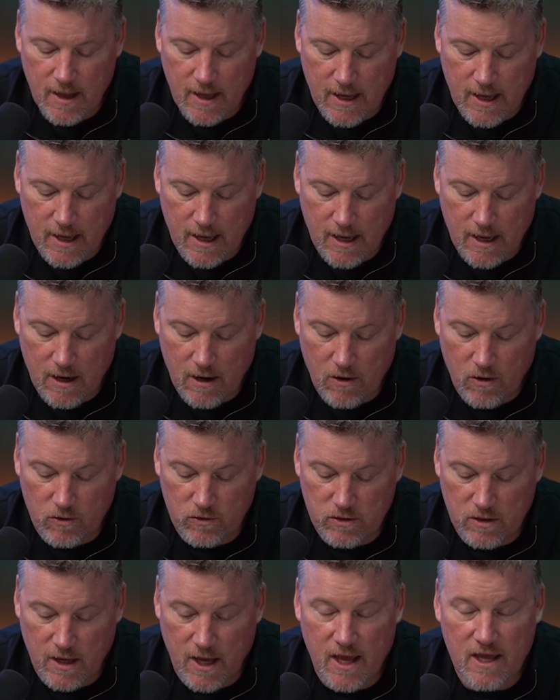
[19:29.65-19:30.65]
or
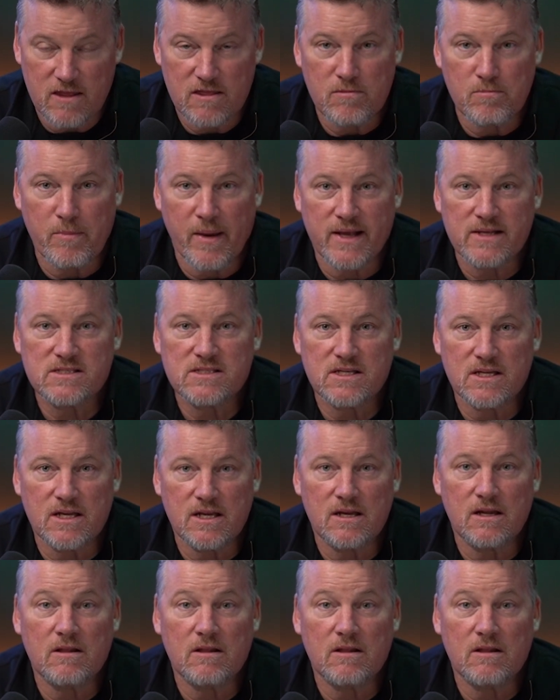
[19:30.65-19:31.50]
the eighth best city